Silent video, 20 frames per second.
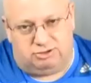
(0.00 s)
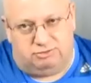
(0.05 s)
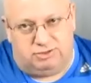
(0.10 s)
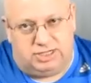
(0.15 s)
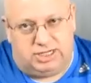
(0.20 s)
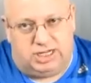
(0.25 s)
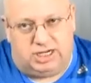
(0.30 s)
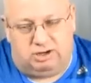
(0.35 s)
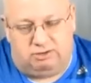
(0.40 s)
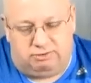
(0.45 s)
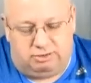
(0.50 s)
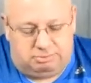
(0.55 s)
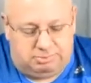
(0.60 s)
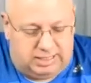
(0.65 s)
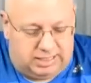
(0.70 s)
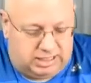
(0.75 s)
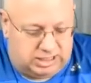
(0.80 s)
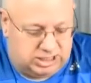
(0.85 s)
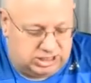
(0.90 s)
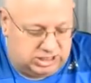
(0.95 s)
for a photography
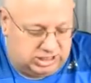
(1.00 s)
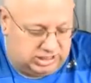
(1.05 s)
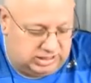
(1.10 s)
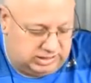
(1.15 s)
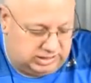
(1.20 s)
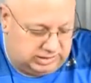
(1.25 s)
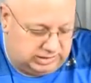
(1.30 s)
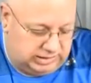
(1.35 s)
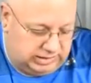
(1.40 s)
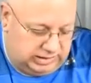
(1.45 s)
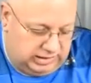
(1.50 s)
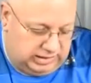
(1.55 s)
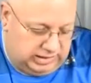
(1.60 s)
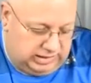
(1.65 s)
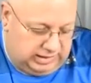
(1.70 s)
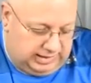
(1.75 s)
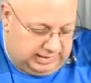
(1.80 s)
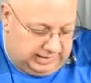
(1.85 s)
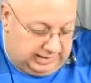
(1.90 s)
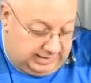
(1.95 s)
magazine, and
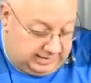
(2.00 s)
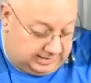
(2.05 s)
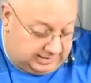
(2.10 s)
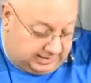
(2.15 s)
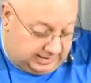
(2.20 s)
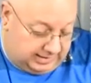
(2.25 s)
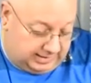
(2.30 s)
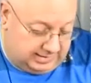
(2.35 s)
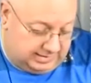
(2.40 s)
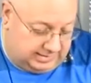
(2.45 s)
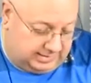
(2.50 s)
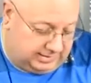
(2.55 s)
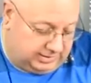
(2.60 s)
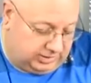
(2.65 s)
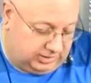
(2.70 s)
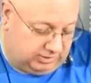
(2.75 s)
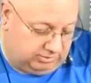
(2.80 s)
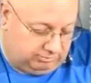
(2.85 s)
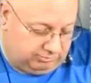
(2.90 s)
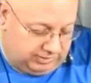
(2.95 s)
he says
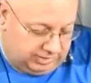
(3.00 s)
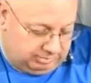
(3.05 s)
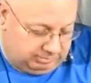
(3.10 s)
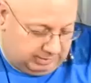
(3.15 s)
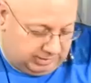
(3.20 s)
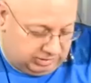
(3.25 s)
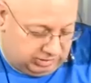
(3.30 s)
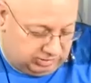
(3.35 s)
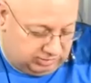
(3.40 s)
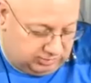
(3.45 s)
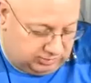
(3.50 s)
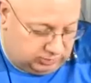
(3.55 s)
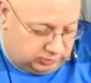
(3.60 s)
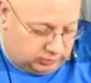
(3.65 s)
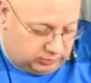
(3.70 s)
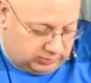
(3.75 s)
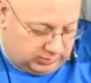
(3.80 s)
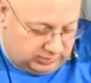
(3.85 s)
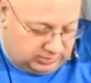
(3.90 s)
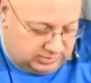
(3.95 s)
here fundamentally, the
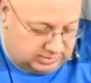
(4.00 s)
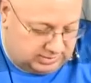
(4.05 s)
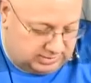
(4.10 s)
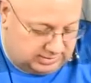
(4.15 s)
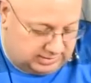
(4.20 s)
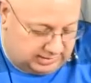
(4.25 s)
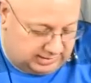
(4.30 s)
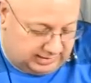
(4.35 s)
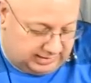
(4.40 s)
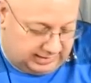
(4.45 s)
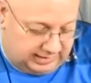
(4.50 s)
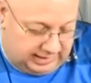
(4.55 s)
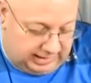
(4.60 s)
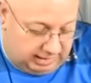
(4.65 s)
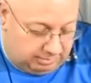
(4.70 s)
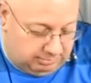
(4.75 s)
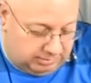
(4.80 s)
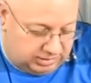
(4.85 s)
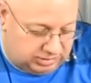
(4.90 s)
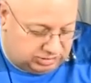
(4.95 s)
noise in an
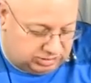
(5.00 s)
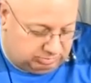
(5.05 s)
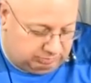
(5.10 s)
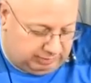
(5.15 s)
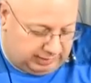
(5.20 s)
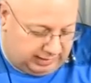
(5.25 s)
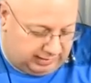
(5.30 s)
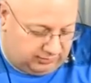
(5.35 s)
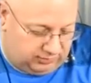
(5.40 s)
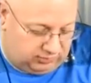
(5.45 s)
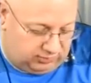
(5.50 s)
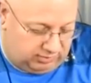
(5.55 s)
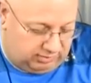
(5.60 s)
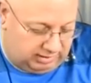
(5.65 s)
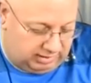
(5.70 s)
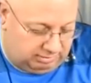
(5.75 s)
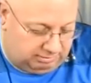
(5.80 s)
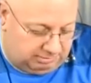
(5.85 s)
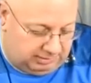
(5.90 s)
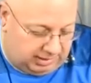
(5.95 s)
image depends on
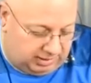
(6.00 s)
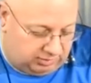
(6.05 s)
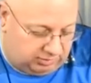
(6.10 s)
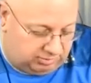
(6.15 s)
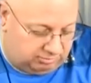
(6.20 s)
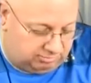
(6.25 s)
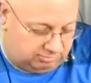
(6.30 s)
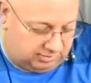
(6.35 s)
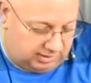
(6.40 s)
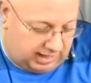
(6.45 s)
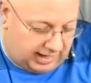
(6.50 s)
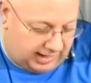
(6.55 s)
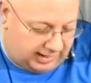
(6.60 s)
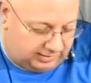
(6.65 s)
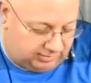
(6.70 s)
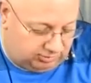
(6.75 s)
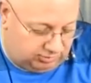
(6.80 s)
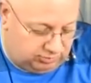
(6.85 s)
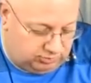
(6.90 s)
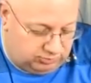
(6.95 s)
the amount of
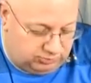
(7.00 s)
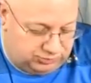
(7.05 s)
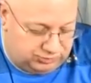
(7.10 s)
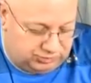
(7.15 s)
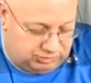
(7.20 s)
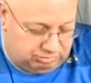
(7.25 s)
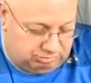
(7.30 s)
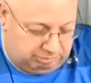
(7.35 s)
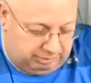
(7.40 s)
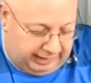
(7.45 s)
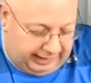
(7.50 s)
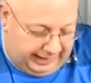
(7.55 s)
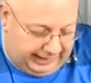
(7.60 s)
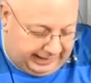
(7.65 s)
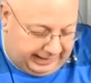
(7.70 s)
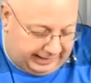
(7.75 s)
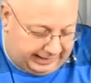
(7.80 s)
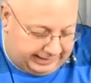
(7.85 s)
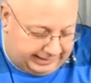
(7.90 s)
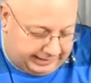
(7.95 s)
light used to
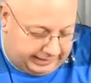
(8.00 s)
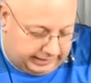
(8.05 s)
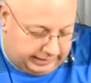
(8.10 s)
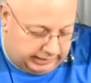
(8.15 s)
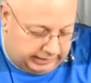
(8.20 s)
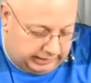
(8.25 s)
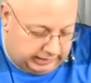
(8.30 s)
make it.